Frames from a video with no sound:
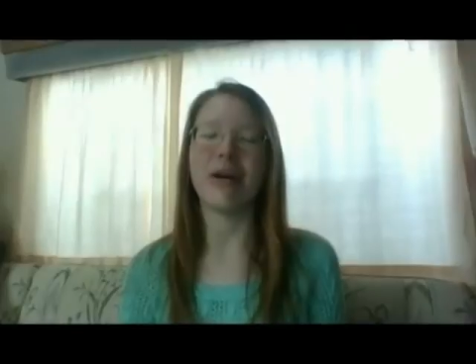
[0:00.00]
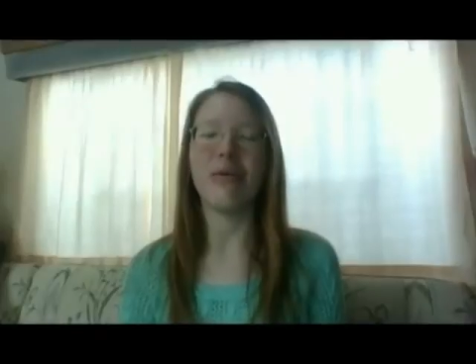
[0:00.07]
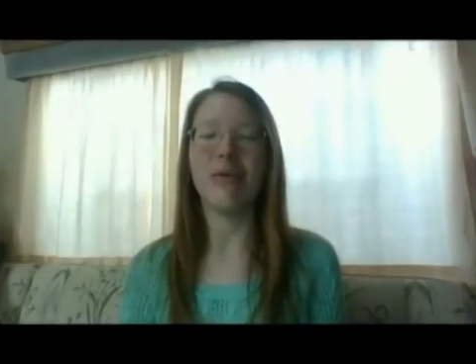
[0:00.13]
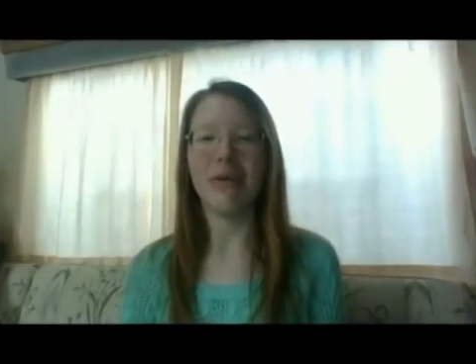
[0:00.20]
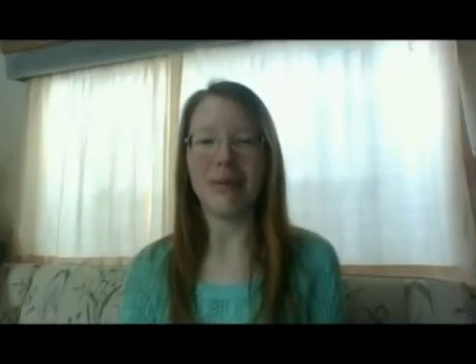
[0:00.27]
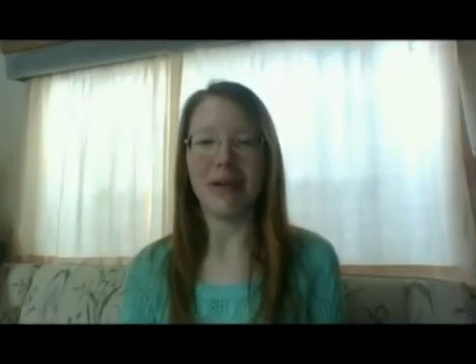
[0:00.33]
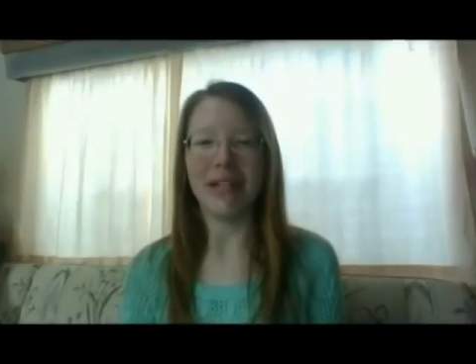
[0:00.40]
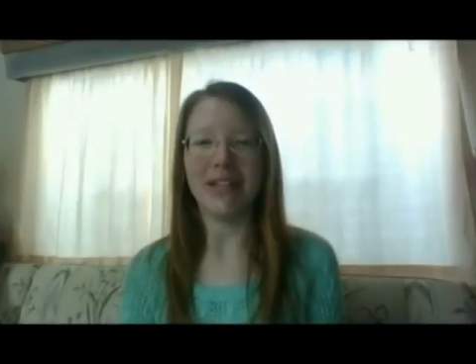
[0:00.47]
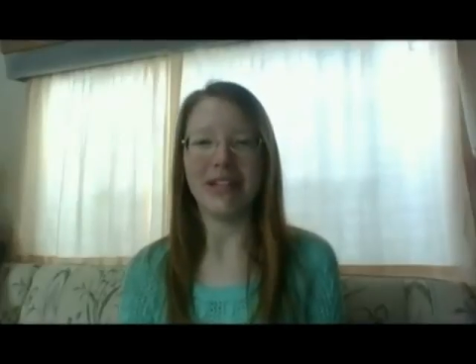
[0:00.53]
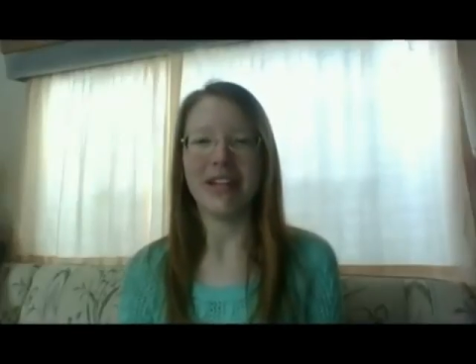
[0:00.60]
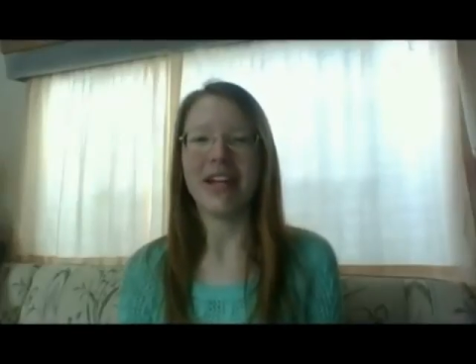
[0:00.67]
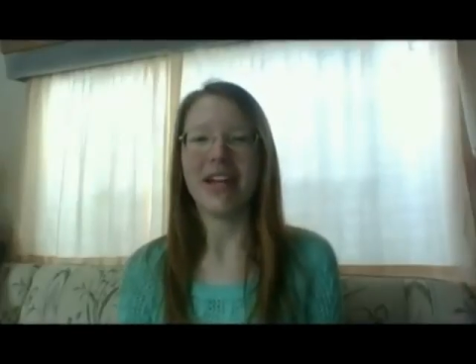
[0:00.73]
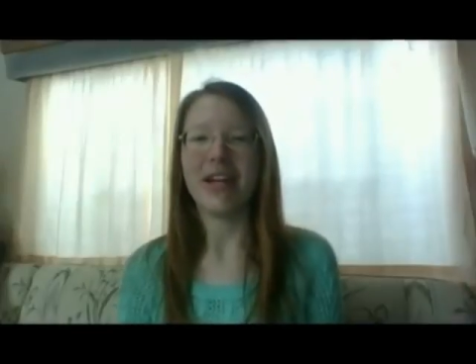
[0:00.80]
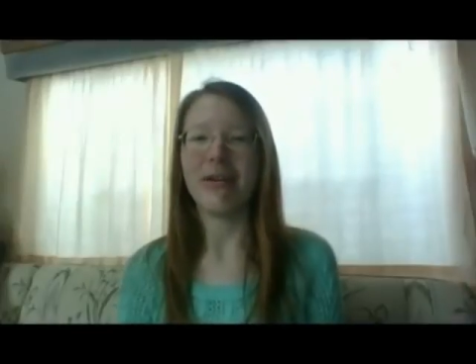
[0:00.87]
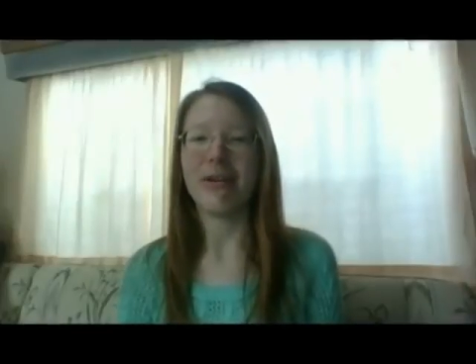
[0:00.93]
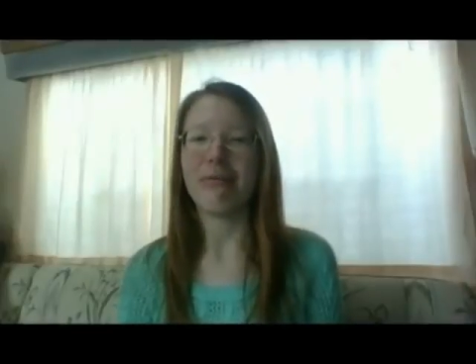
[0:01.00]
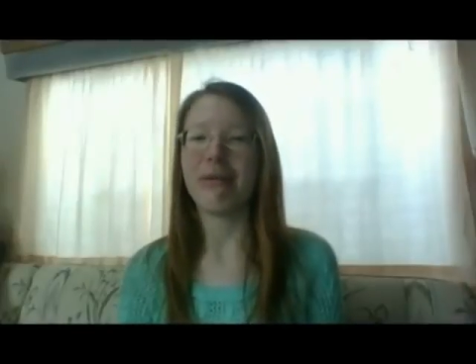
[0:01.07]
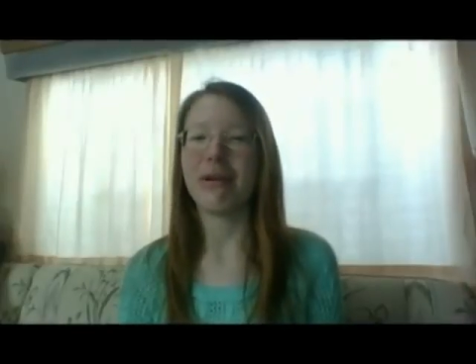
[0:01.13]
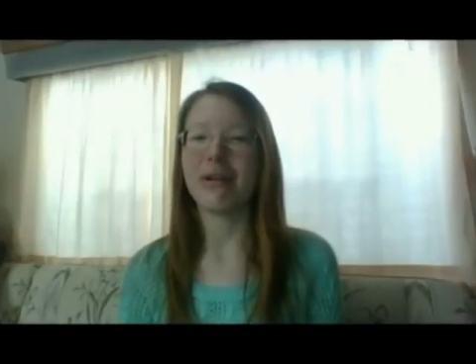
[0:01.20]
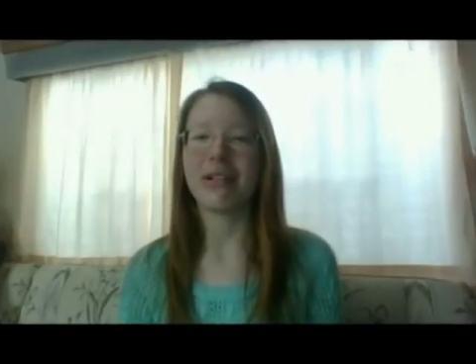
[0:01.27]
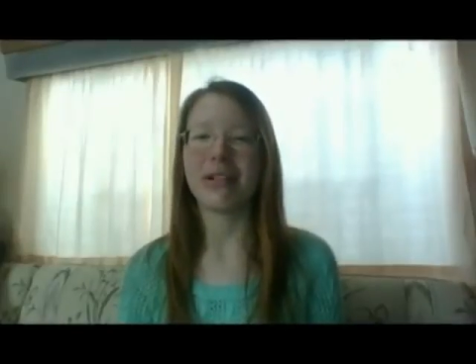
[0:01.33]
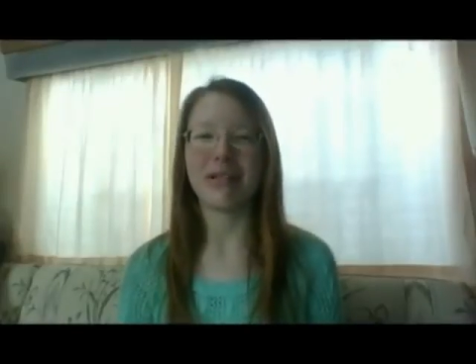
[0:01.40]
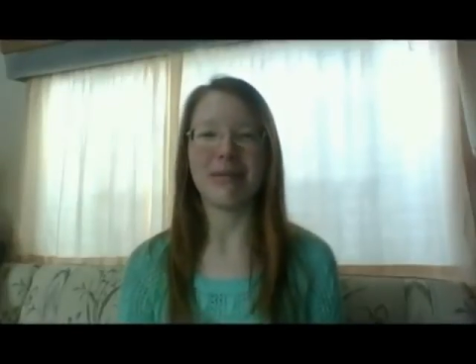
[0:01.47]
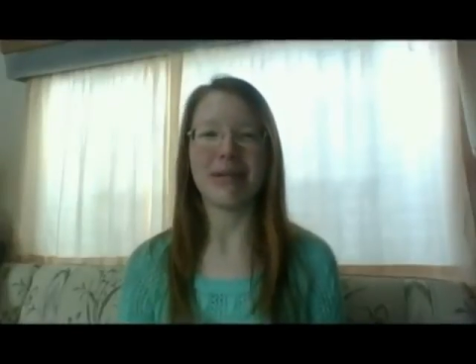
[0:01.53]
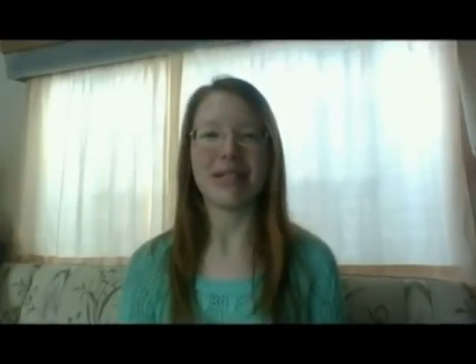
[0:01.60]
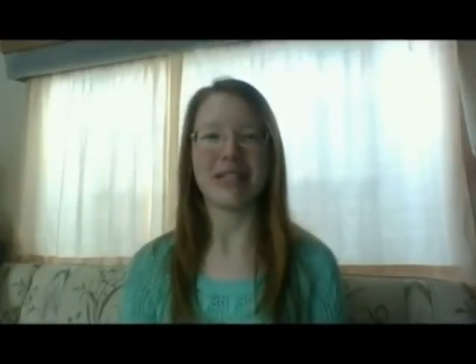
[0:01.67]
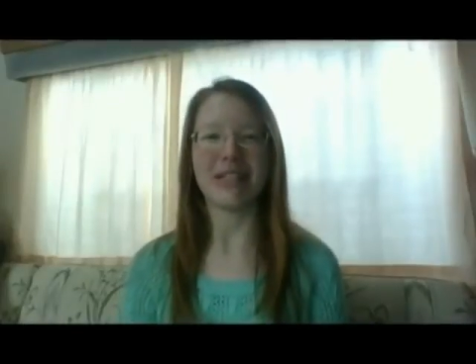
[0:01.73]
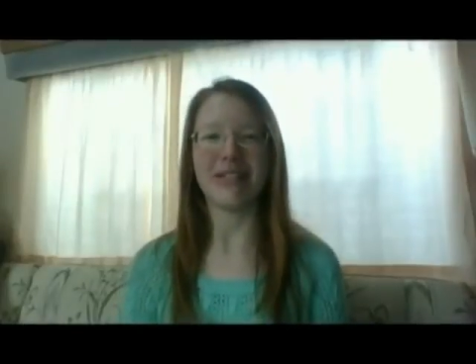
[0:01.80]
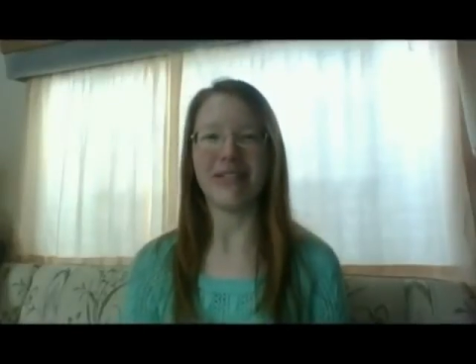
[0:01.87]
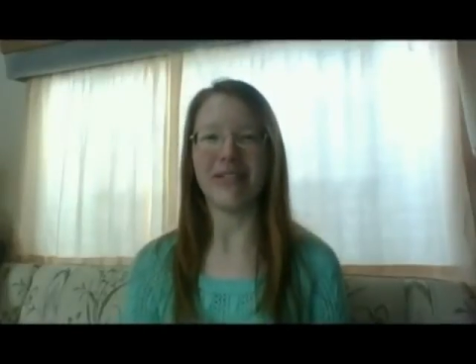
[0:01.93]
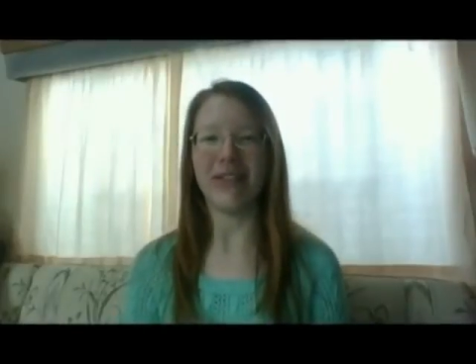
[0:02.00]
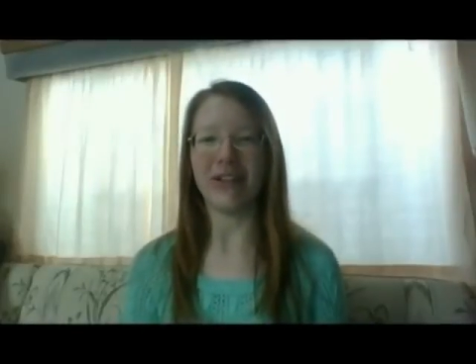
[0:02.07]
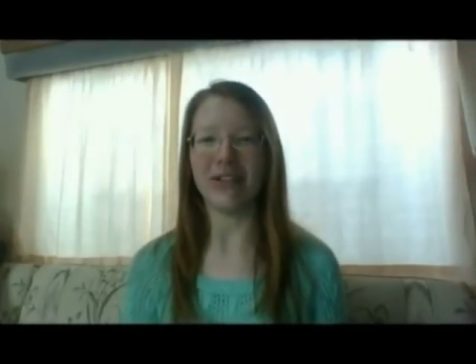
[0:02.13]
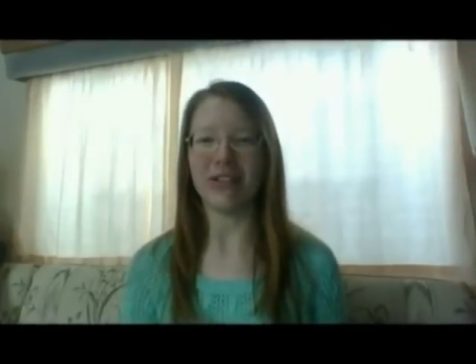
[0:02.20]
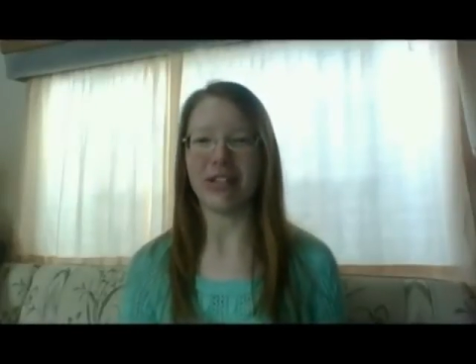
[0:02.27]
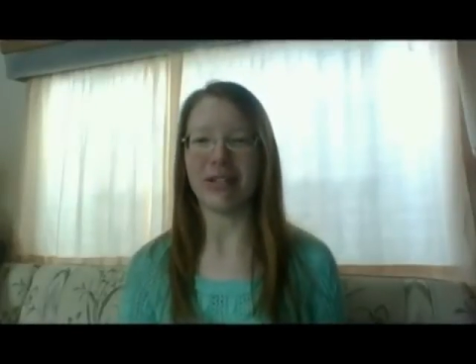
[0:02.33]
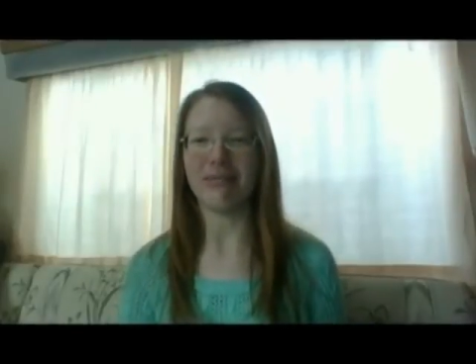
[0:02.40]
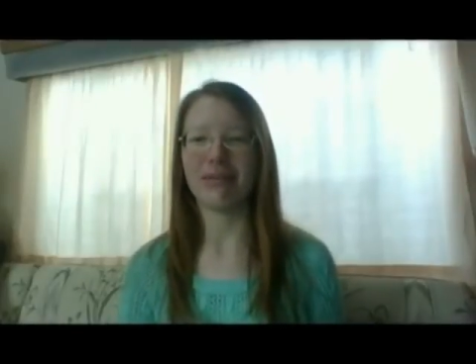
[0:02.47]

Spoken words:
woman who appeared in the midst of the Fellowship.